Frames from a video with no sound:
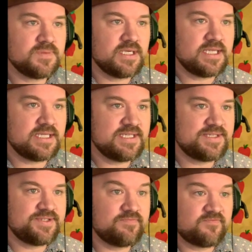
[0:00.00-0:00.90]
at
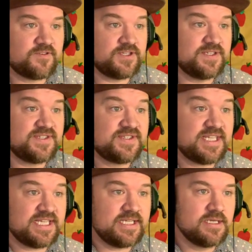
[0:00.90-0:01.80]
least for you to
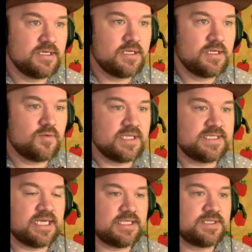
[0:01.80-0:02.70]
see what it
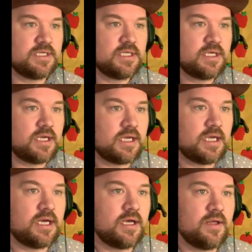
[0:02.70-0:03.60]
says.
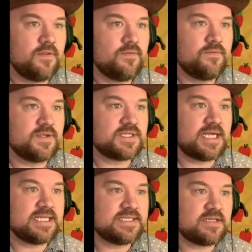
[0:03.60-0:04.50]
The
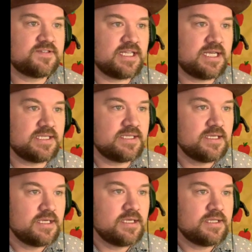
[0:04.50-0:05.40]
slide itself says,
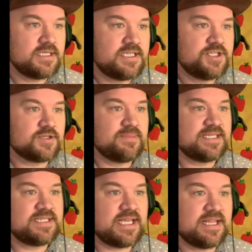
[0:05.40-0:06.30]
the teacher may
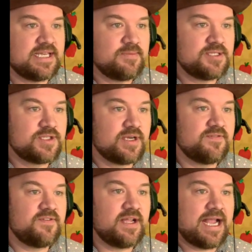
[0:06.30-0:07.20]
say the
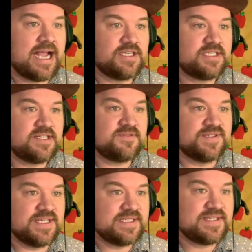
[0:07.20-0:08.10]
demonstrative
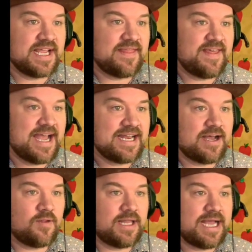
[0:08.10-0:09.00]
adjectives this and that
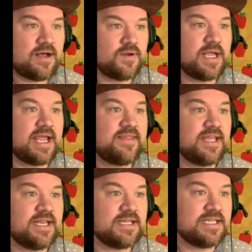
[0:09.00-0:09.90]
out loud, and
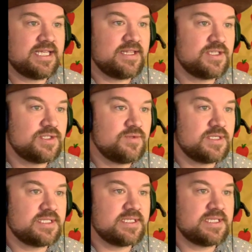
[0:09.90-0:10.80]
then lead the
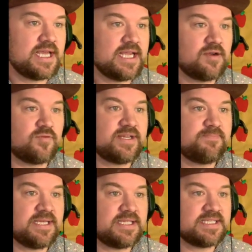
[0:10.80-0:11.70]
student to say and
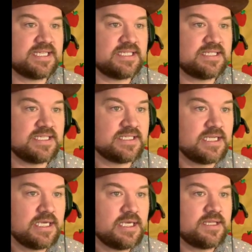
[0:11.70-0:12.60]
repeat the sentences,
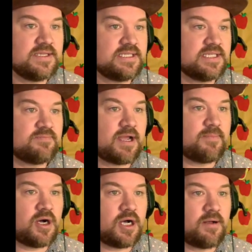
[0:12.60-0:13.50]
this is my
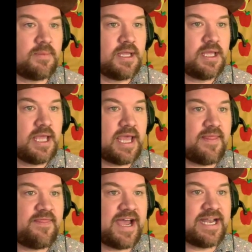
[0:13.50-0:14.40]
mom,
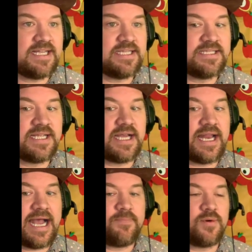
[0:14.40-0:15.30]
and that is
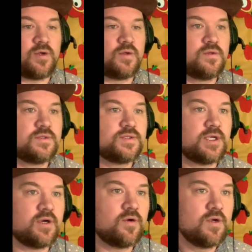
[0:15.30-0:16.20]
an apple.
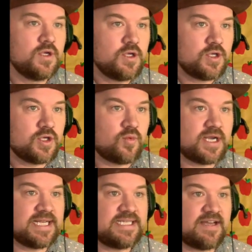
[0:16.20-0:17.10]
So you'll
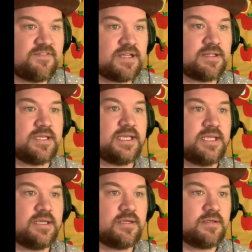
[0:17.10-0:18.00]
want to
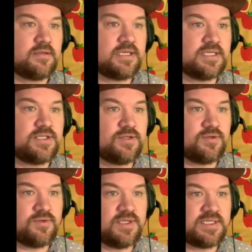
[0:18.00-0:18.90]
definitely get
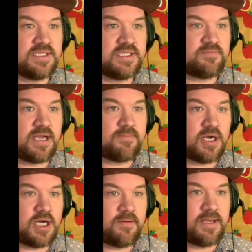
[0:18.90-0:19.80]
to this is my
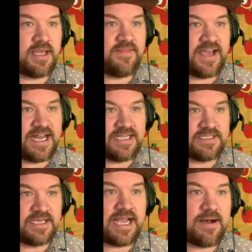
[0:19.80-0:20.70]
mom, and that
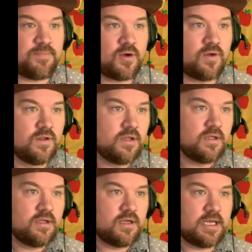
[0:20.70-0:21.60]
is an apple,
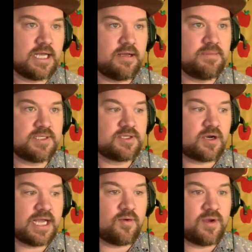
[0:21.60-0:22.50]
but
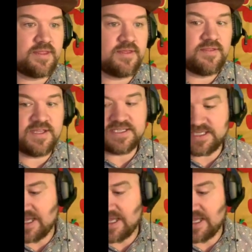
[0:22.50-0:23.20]
start out with this